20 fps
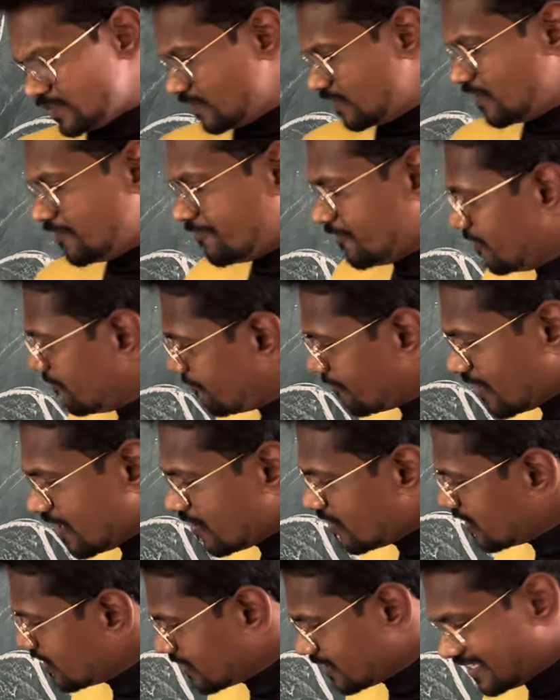If a
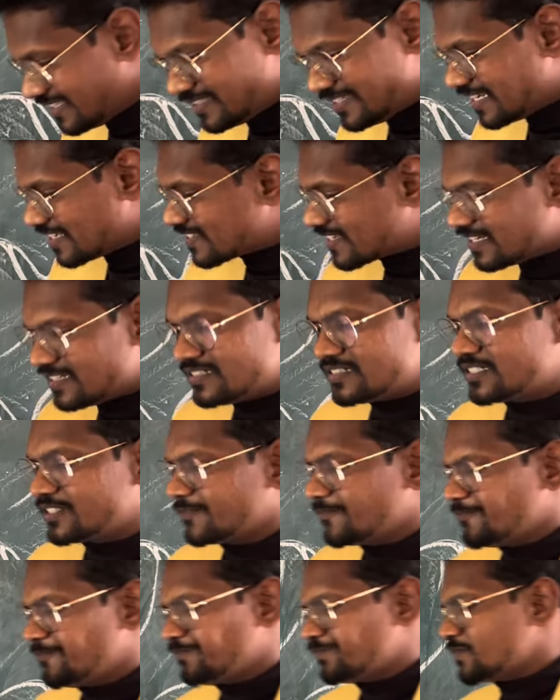flower it doesn't
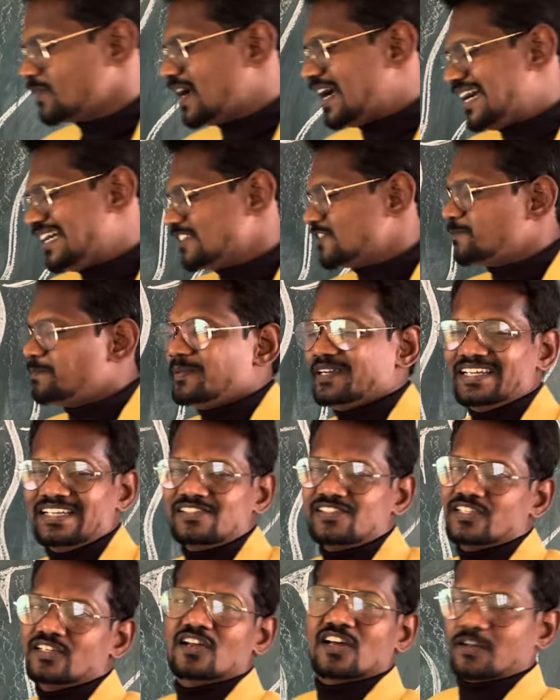has
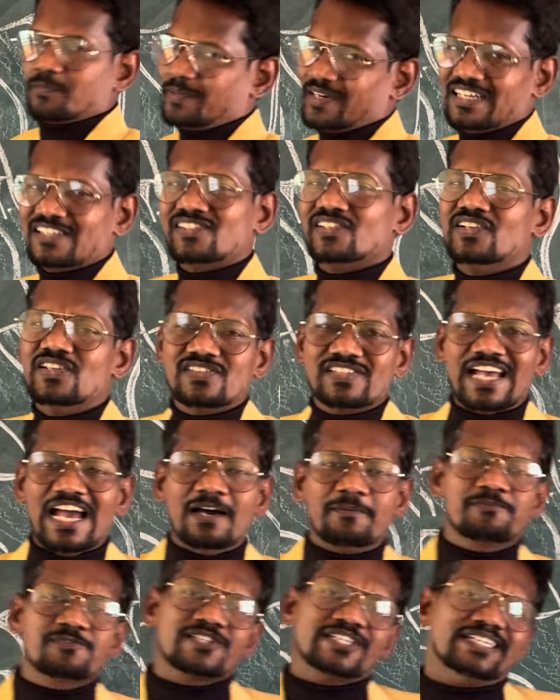pedicel or pedicel is
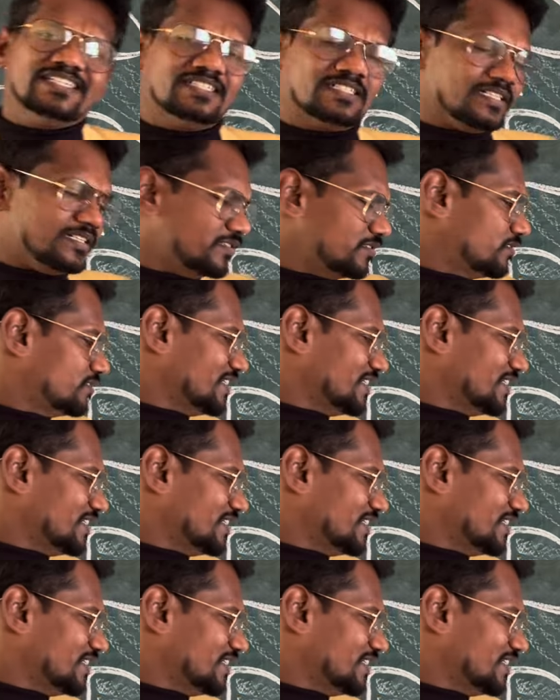absent,